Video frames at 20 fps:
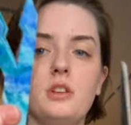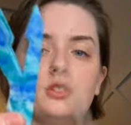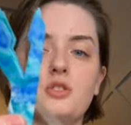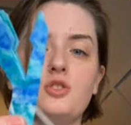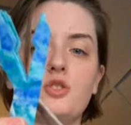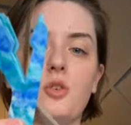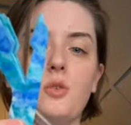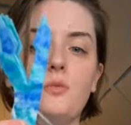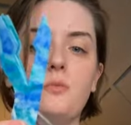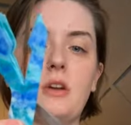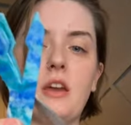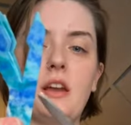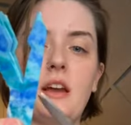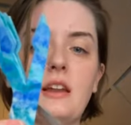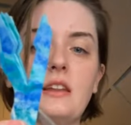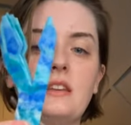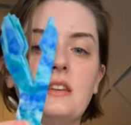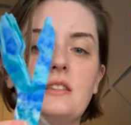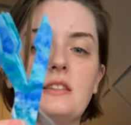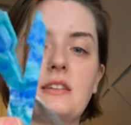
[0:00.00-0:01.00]
don't make
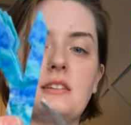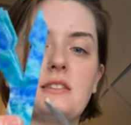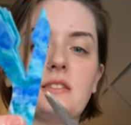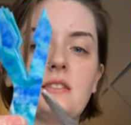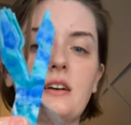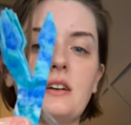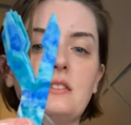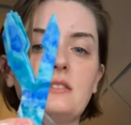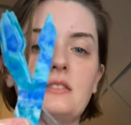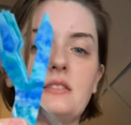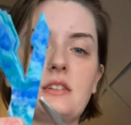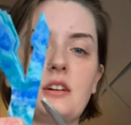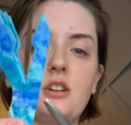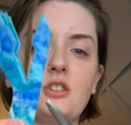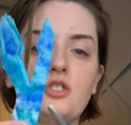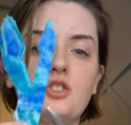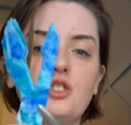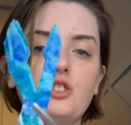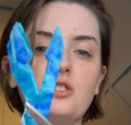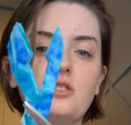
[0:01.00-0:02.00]
any of these lines
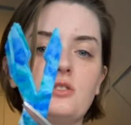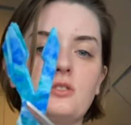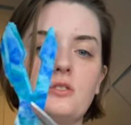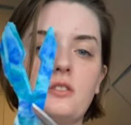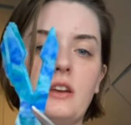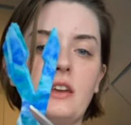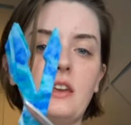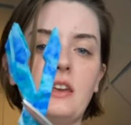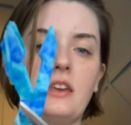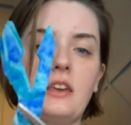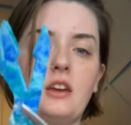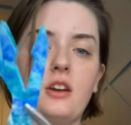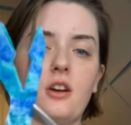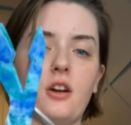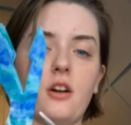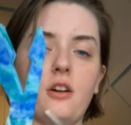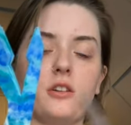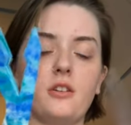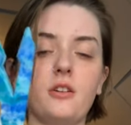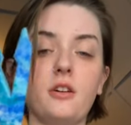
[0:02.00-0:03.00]
touch like
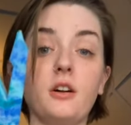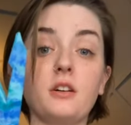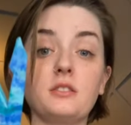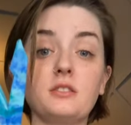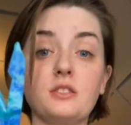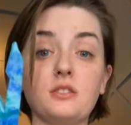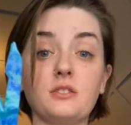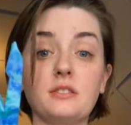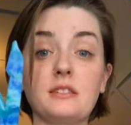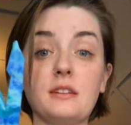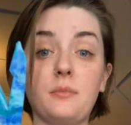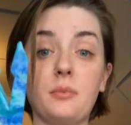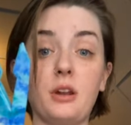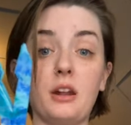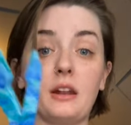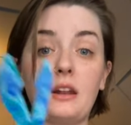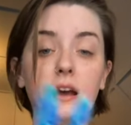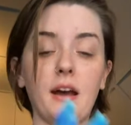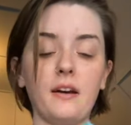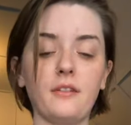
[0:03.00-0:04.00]
here or else you'll snip it
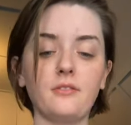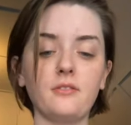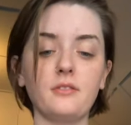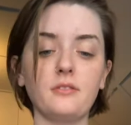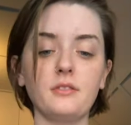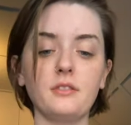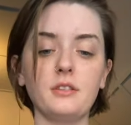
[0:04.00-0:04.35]
in half